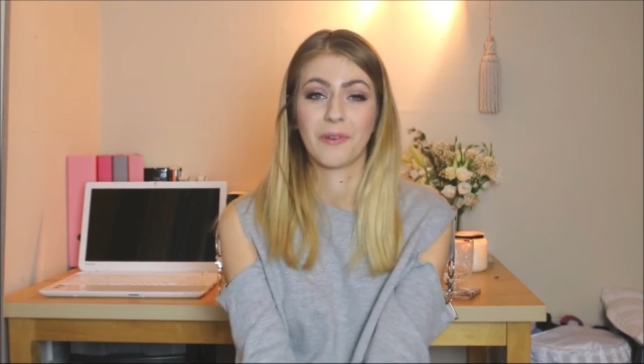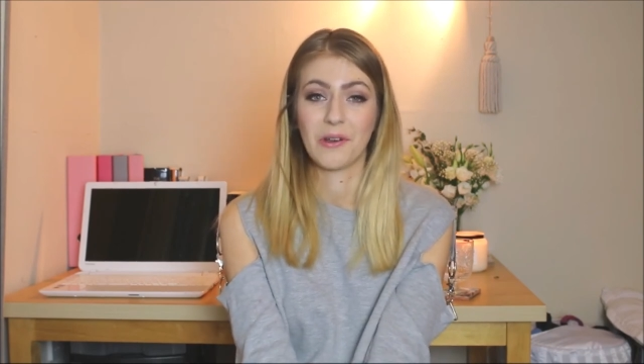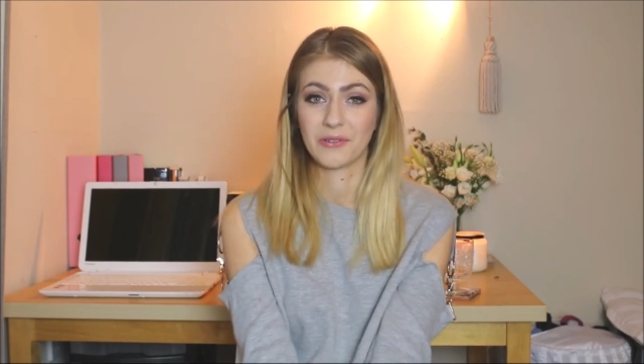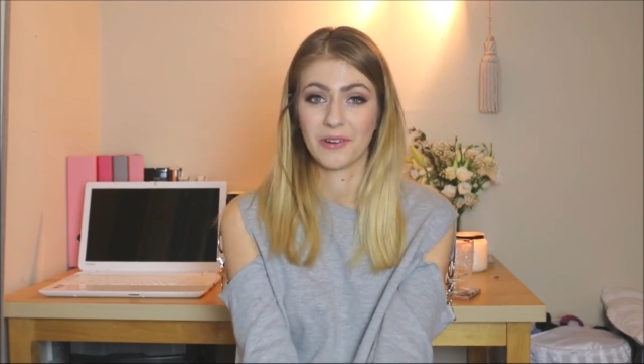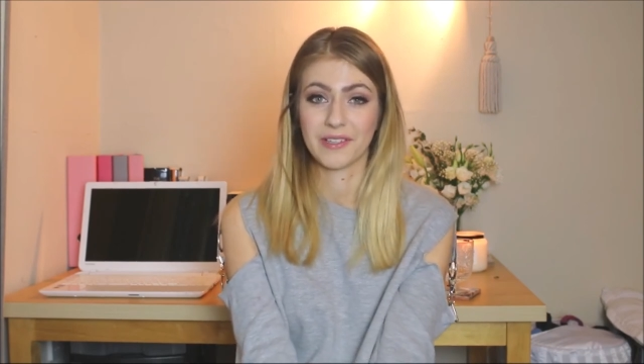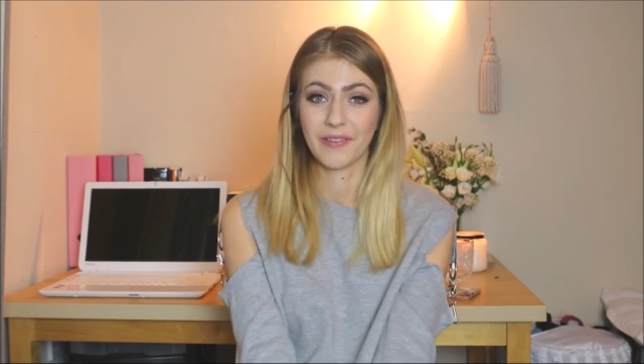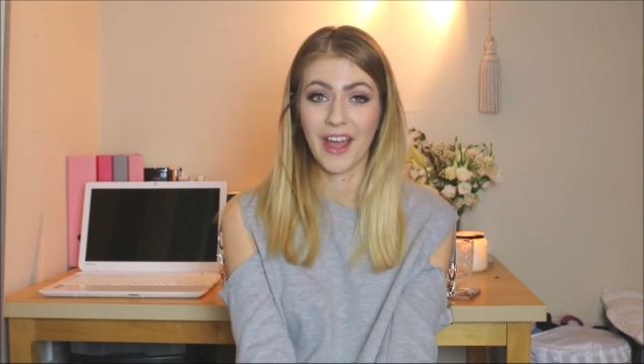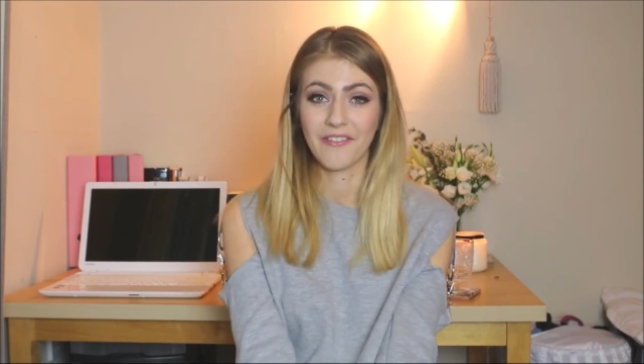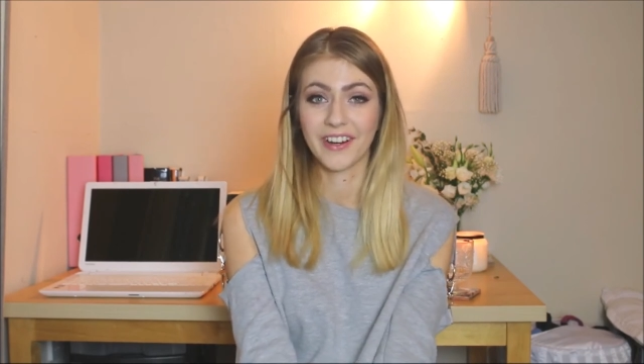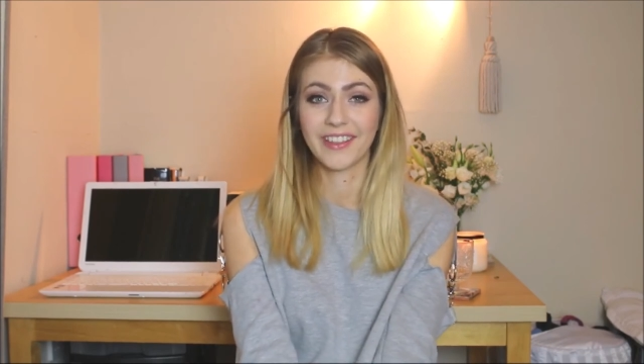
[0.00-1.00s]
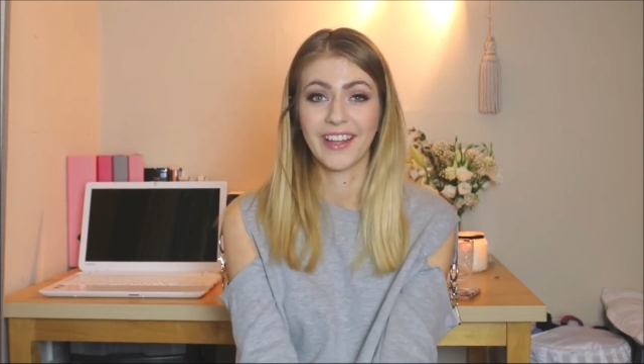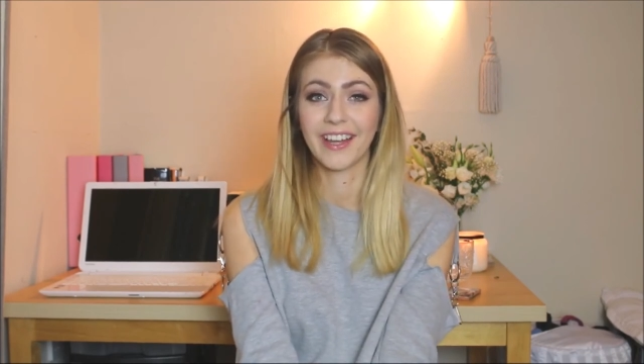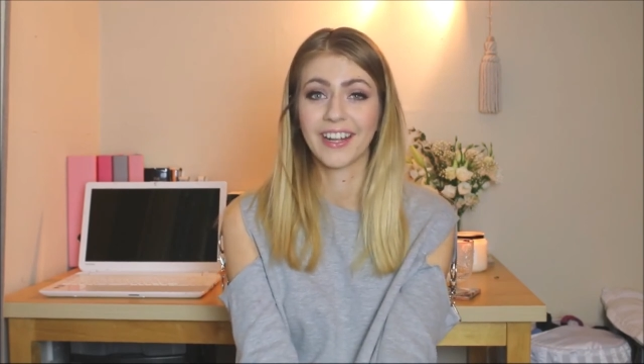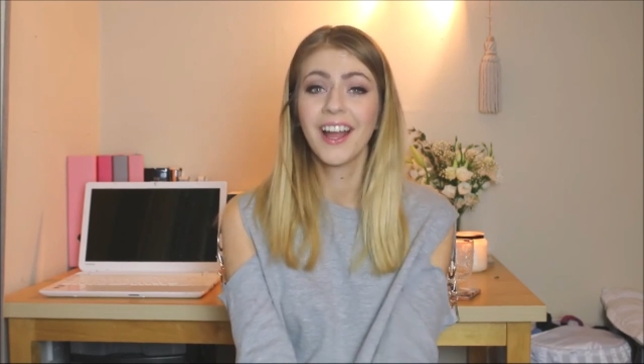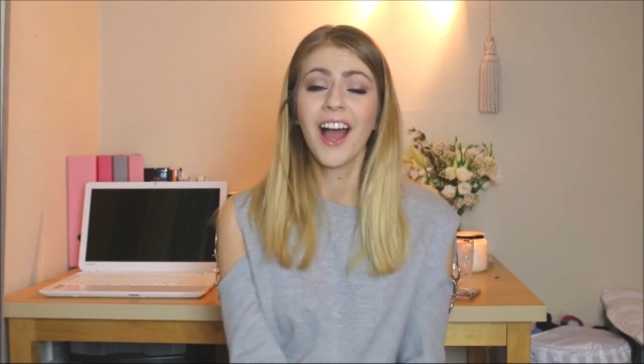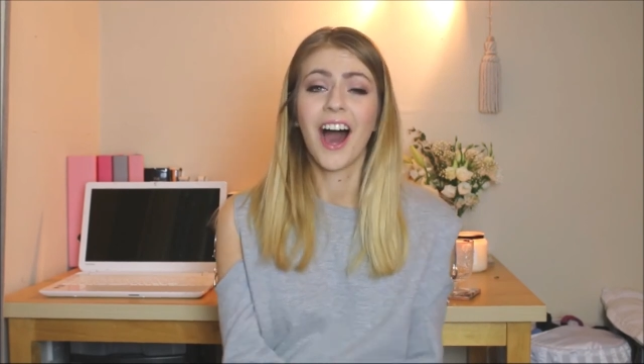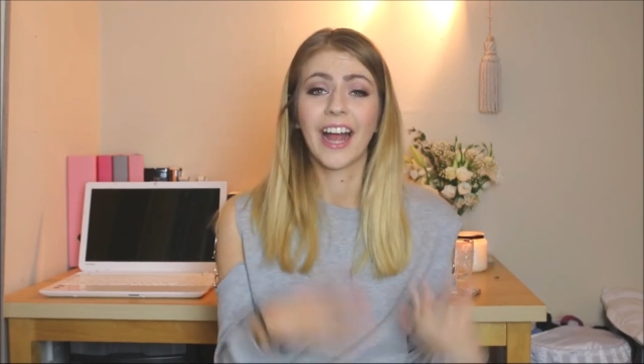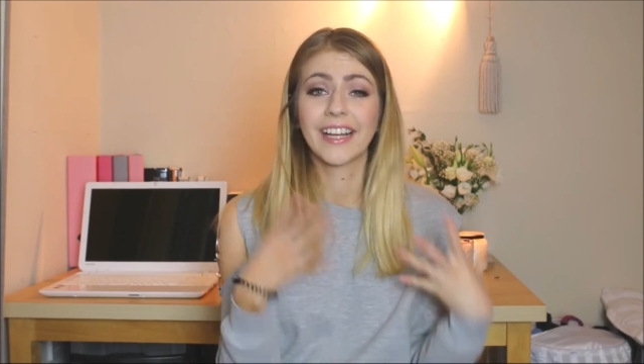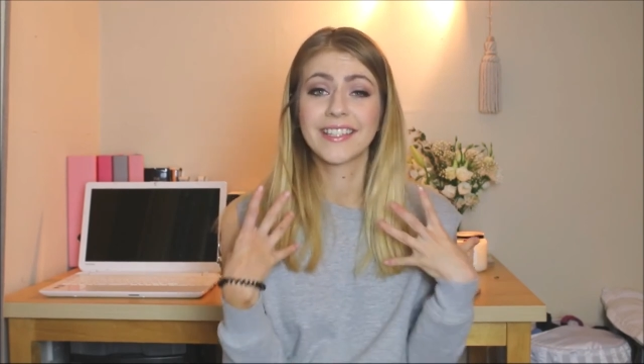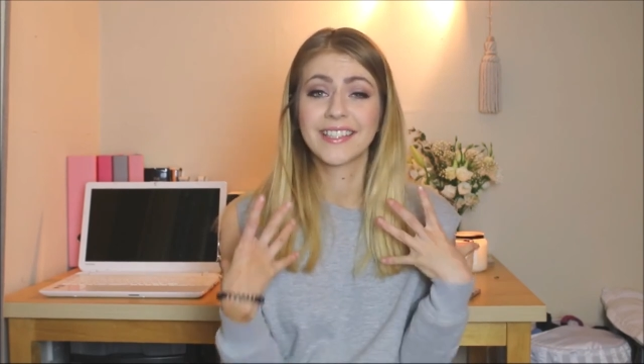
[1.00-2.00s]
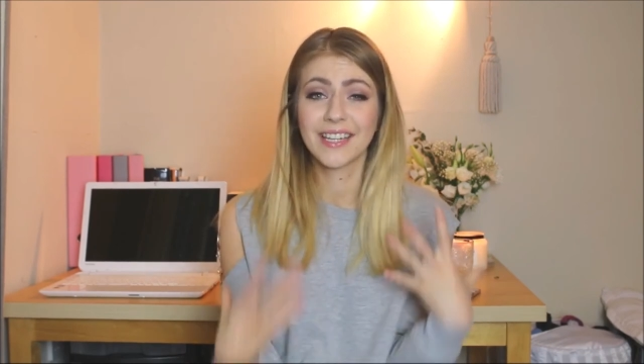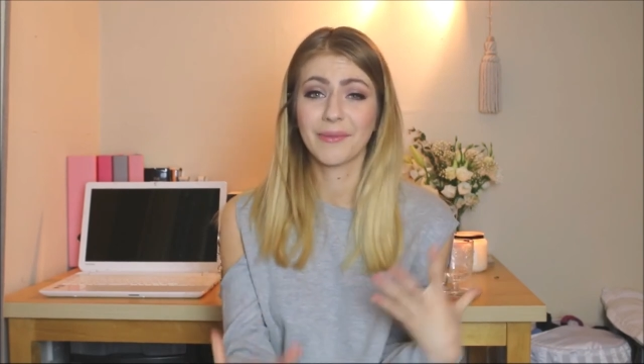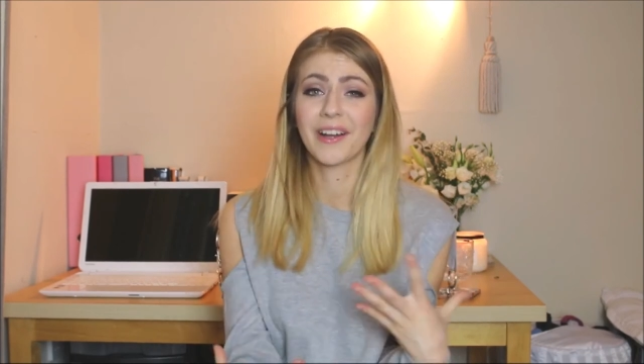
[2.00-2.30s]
photographs of everything. I can see